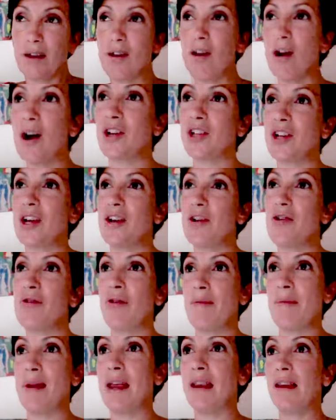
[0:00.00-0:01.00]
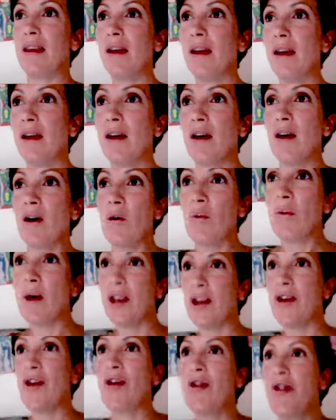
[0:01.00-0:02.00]
gosh, I don't know, I mean,
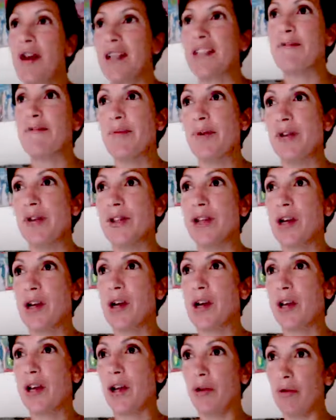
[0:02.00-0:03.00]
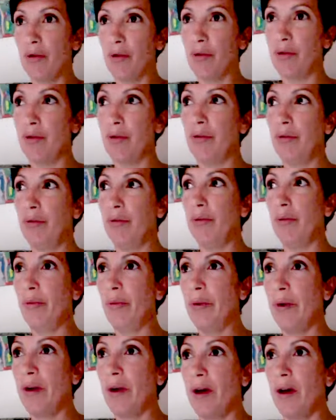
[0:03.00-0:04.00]
when you're a creative person, you
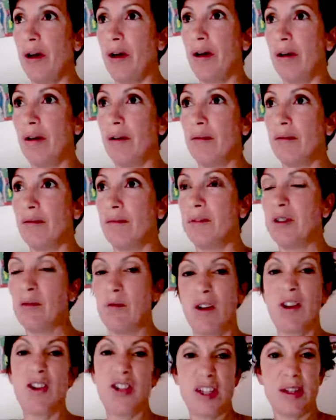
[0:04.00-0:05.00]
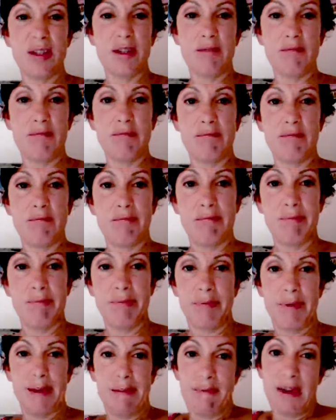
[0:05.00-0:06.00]
want to just
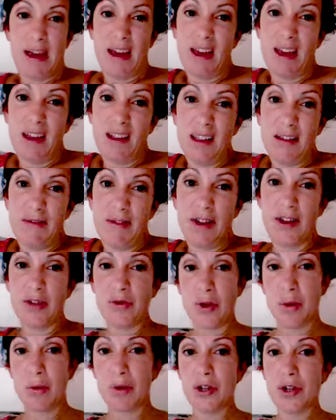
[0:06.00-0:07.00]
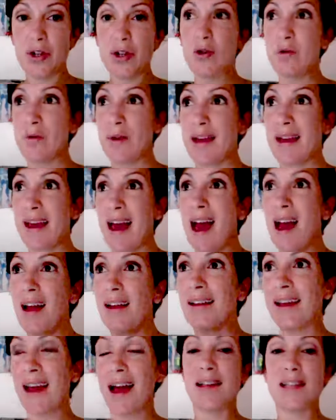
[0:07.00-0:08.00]
be making a living doing what you're doing
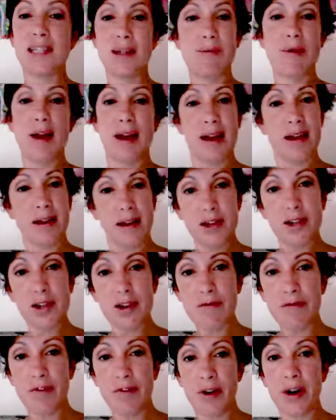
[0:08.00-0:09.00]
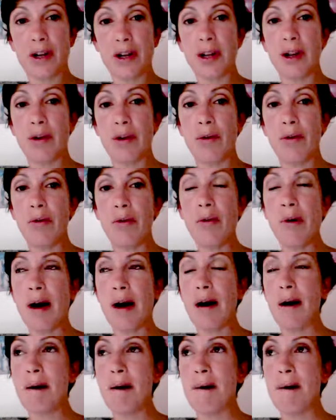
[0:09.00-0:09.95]
and get some recognition for it, you know?